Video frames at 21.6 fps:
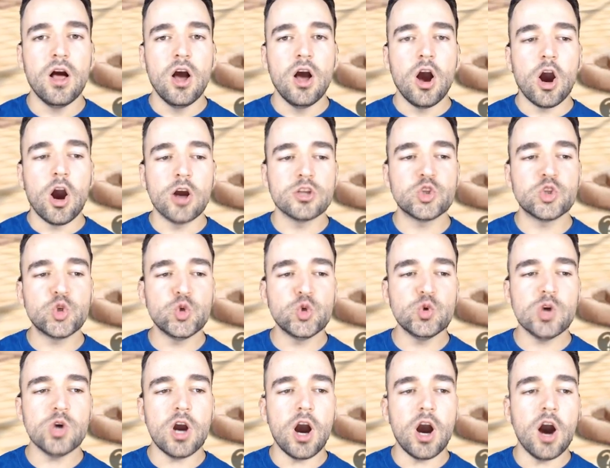are
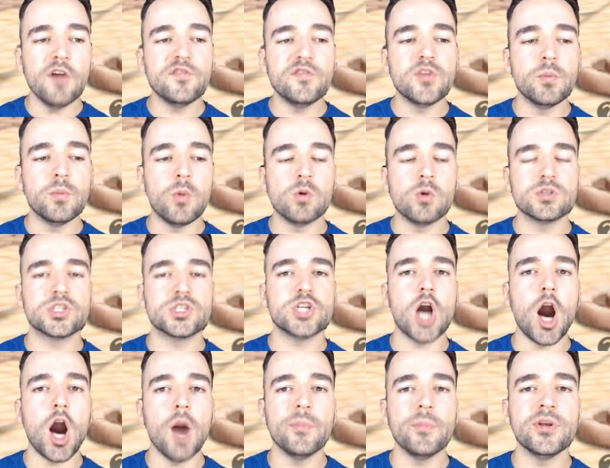2 of the most
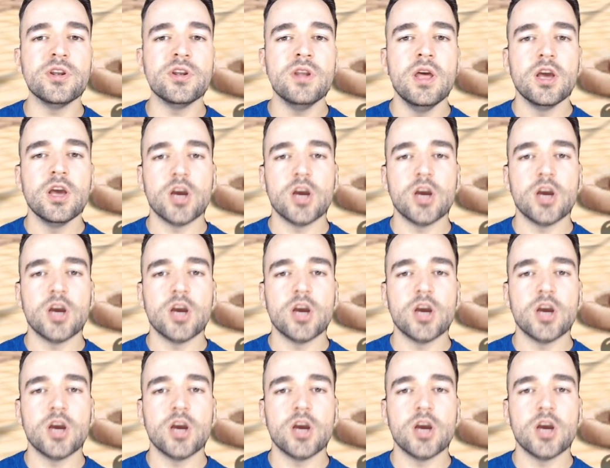common